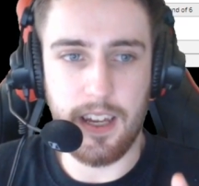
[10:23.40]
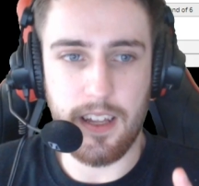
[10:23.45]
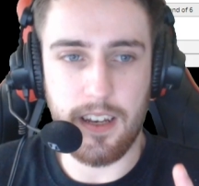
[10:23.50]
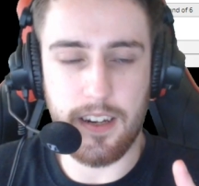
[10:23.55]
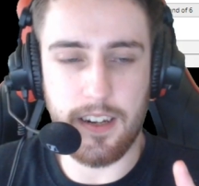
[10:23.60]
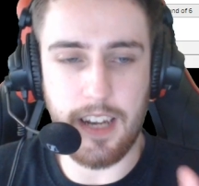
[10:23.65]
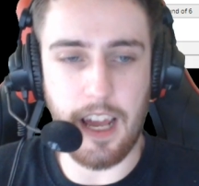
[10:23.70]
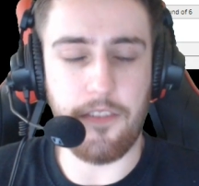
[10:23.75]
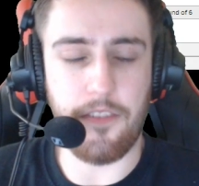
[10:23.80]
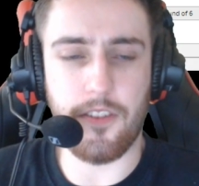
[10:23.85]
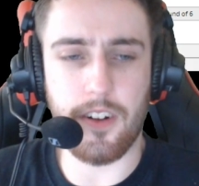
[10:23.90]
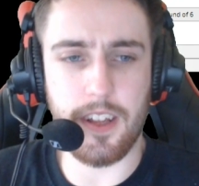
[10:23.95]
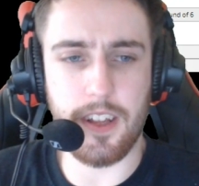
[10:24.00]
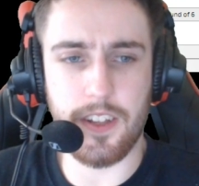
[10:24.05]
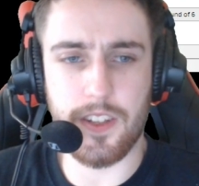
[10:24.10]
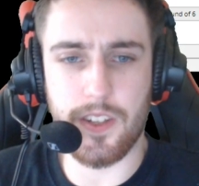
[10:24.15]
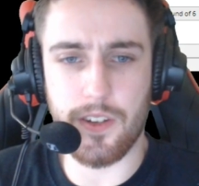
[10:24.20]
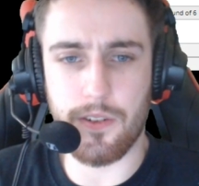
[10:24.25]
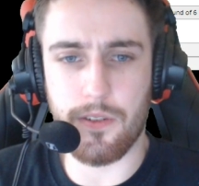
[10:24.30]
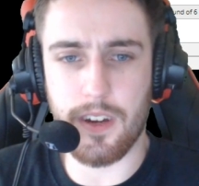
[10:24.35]

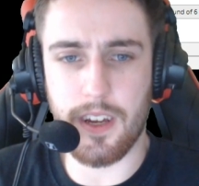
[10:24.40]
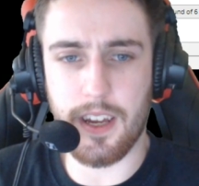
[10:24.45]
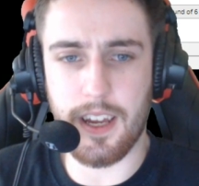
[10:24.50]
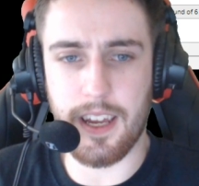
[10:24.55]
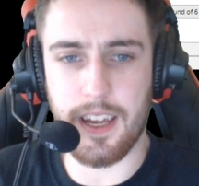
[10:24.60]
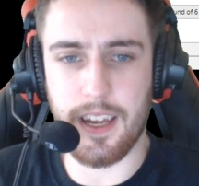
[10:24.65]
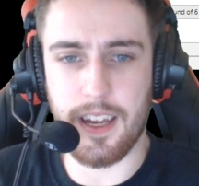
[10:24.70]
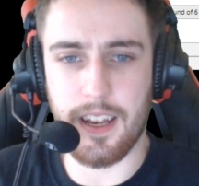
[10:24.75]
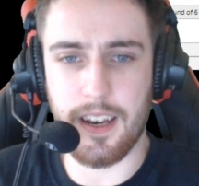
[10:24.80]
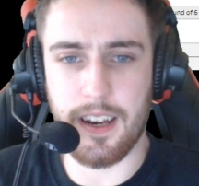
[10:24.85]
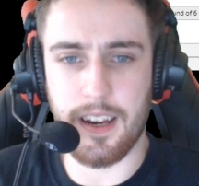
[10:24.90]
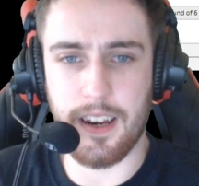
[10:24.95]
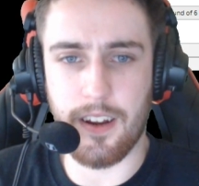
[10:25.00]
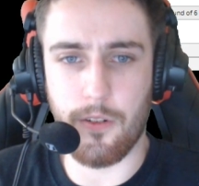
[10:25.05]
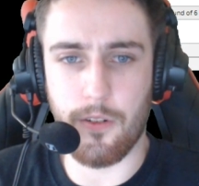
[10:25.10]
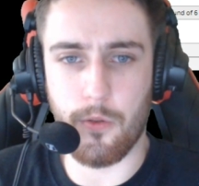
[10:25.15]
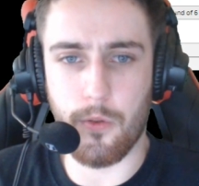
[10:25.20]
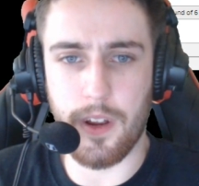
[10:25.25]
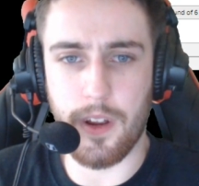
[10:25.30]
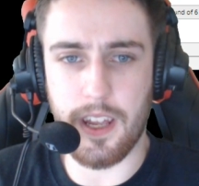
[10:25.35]
definitely do it in
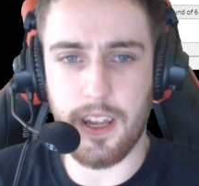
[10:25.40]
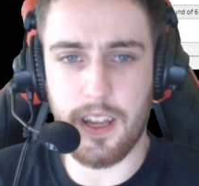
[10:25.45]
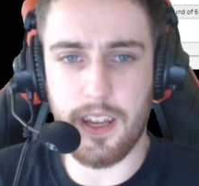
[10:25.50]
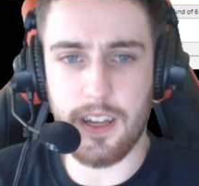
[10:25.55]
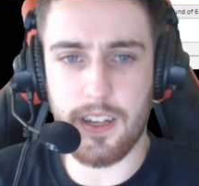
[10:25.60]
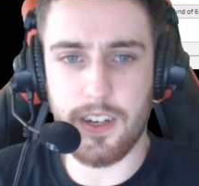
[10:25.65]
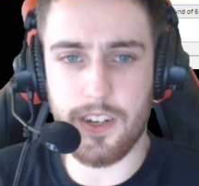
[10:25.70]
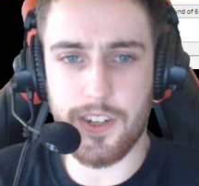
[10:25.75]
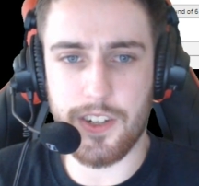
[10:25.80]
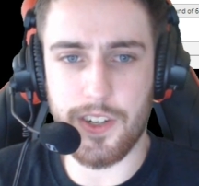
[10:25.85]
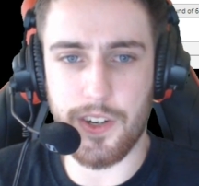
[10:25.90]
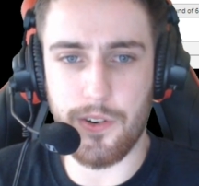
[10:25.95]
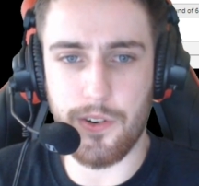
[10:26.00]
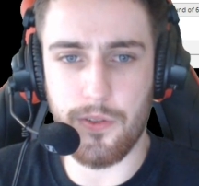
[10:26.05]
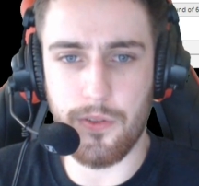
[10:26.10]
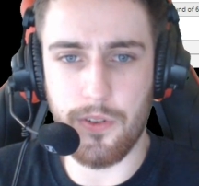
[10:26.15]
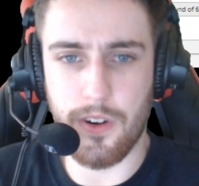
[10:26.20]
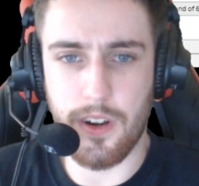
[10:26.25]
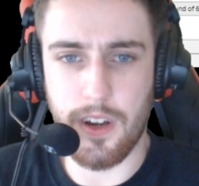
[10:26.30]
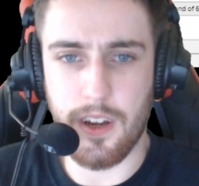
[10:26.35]
week
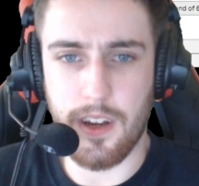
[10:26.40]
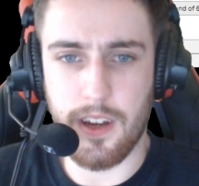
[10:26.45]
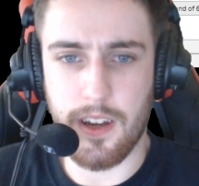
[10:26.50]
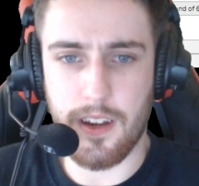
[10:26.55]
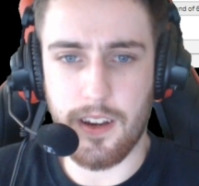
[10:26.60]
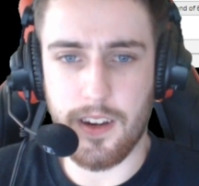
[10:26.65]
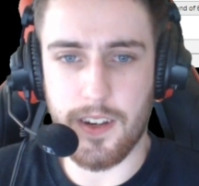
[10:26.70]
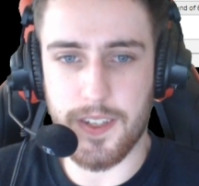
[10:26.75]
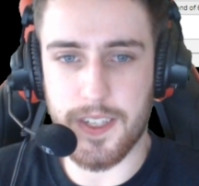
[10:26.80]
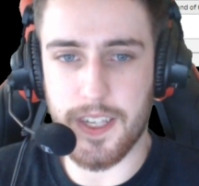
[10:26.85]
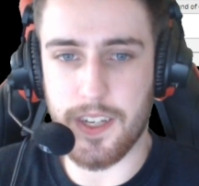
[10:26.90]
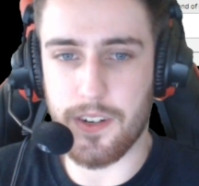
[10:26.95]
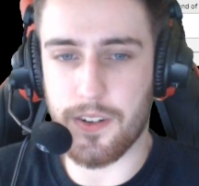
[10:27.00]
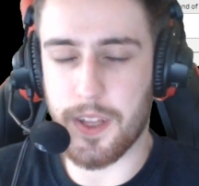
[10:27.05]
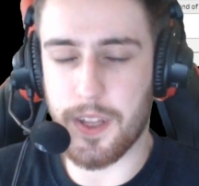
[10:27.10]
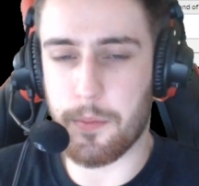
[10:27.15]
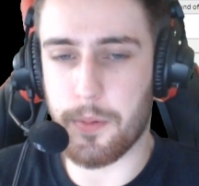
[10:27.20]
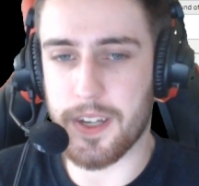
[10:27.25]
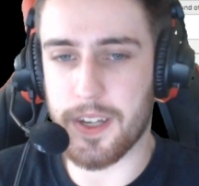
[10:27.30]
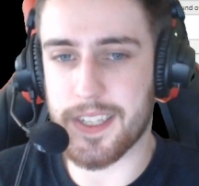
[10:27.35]
2, because he
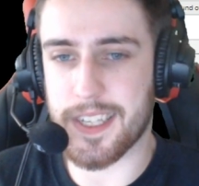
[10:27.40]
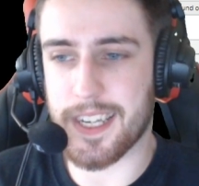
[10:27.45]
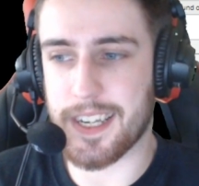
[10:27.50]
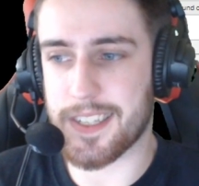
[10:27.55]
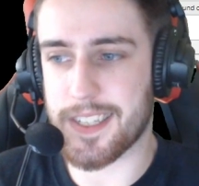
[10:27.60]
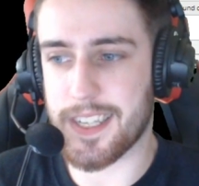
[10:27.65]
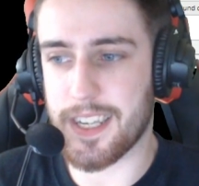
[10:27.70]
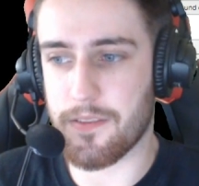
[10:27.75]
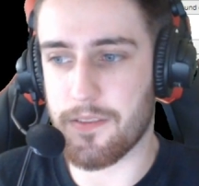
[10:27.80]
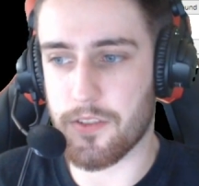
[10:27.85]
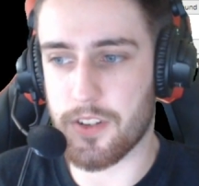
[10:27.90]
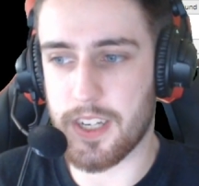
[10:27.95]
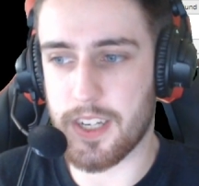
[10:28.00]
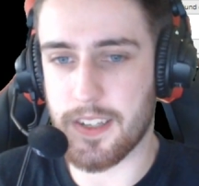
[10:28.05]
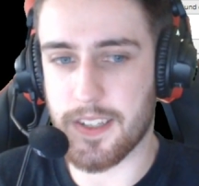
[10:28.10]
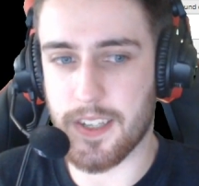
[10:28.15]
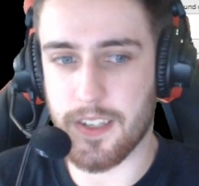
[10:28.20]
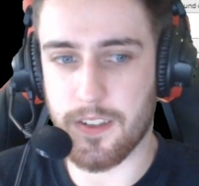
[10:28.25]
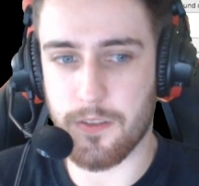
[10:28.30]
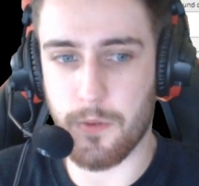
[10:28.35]
only plays against Evil
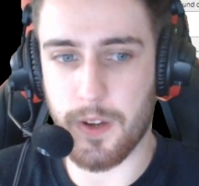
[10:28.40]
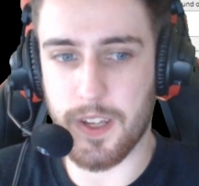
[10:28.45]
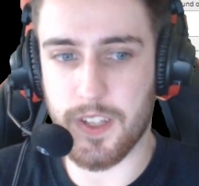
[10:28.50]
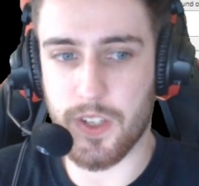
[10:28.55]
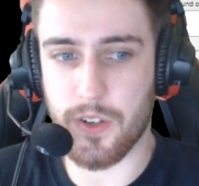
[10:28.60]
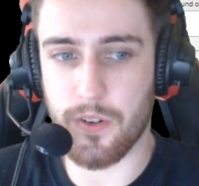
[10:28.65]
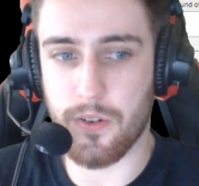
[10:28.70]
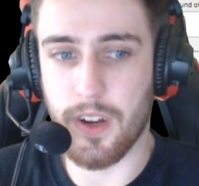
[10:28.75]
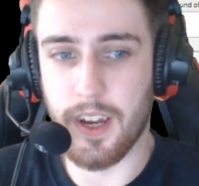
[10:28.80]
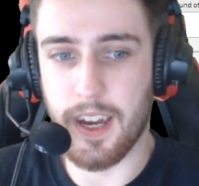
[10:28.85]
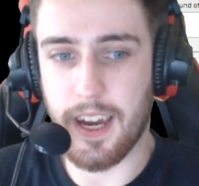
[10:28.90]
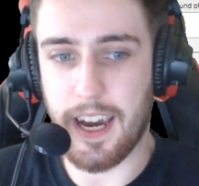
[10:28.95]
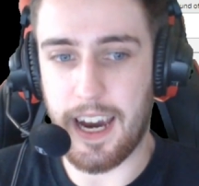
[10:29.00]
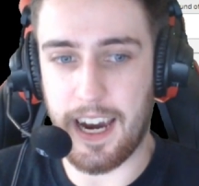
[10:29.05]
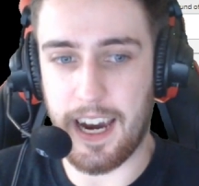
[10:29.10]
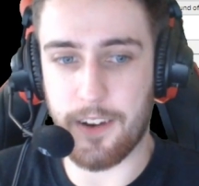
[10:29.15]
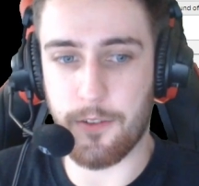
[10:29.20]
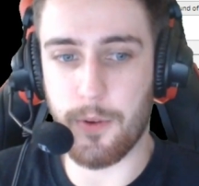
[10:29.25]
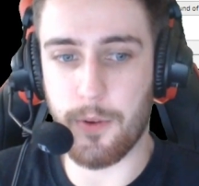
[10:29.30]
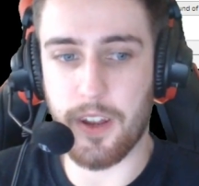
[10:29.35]
Geniuses in week 2,
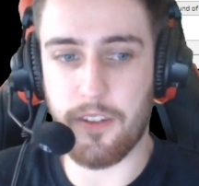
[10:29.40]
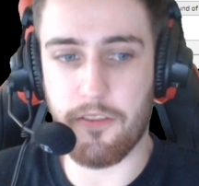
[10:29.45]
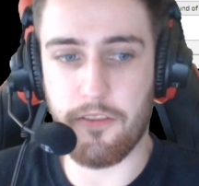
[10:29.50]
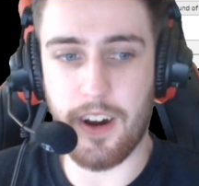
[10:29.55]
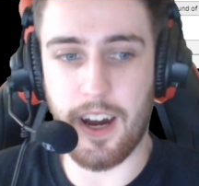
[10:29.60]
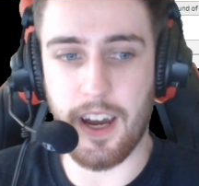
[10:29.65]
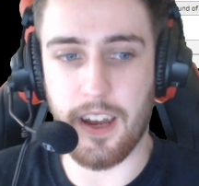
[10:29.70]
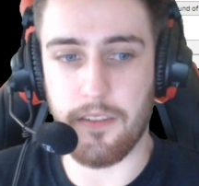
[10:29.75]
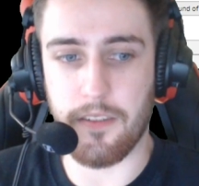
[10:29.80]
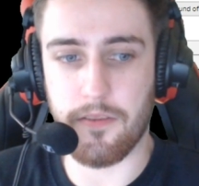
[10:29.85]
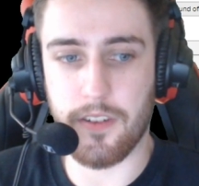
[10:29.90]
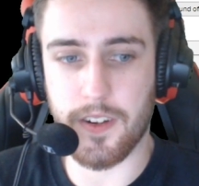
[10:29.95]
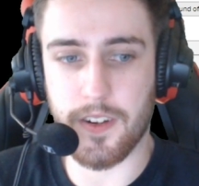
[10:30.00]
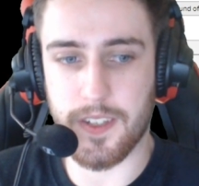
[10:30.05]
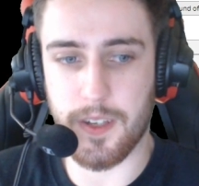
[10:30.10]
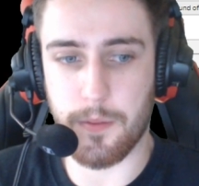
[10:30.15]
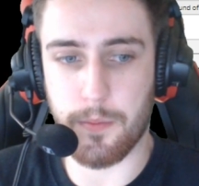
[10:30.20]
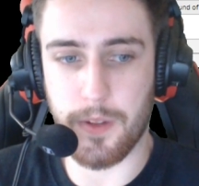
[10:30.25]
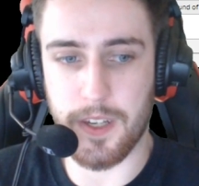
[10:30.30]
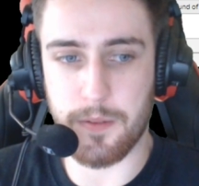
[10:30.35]
and week 5,
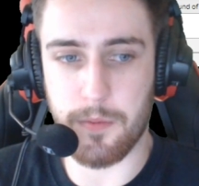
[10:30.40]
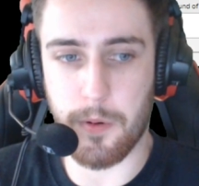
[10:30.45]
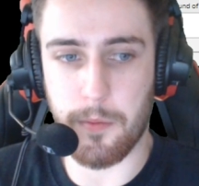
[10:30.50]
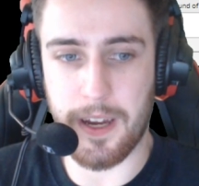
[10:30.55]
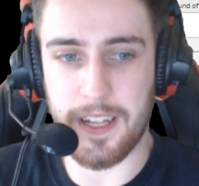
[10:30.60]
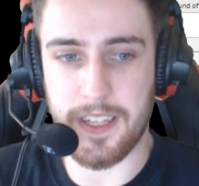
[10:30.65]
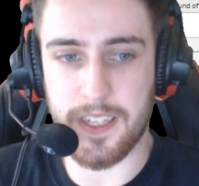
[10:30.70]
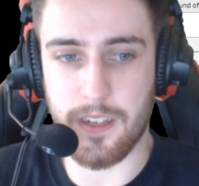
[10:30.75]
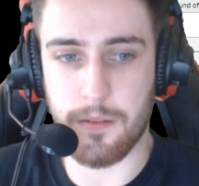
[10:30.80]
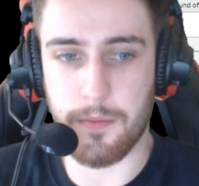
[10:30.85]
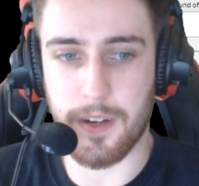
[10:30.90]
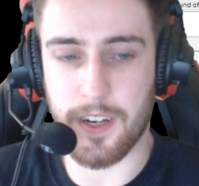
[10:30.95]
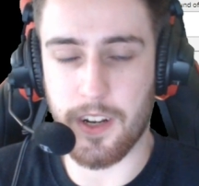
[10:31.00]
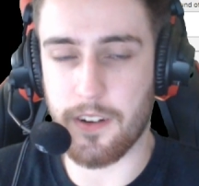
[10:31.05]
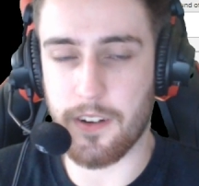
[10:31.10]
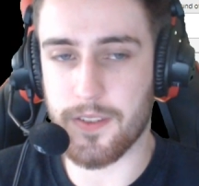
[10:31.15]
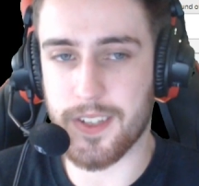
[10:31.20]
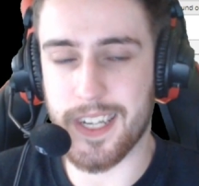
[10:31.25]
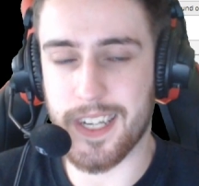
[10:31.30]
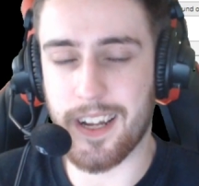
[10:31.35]
because he plays Momentum and
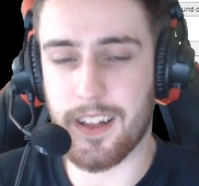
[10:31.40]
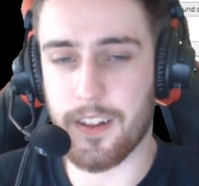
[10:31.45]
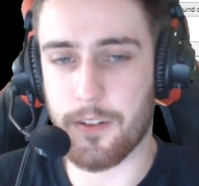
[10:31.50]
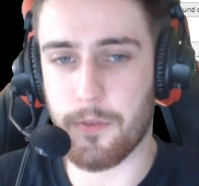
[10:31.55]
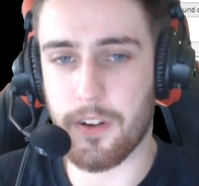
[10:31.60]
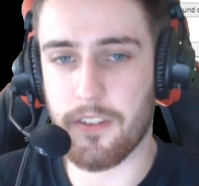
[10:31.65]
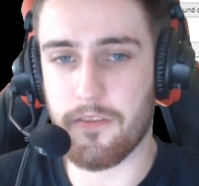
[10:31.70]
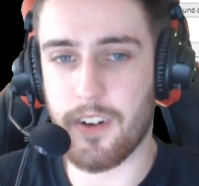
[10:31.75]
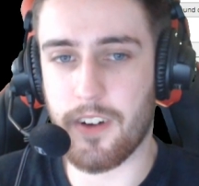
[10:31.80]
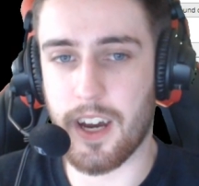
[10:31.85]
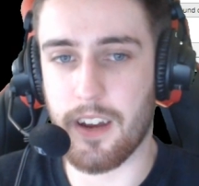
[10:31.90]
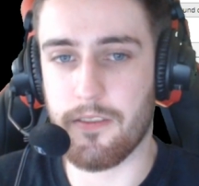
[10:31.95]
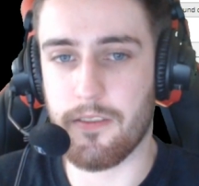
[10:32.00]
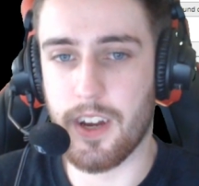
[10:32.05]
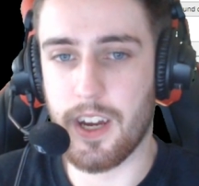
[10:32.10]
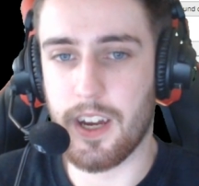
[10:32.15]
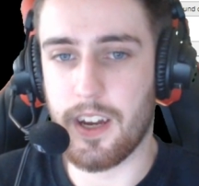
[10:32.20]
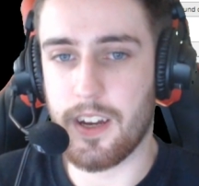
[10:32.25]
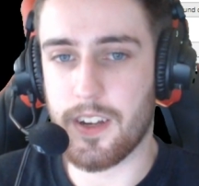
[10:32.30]
Out of Style in week 5.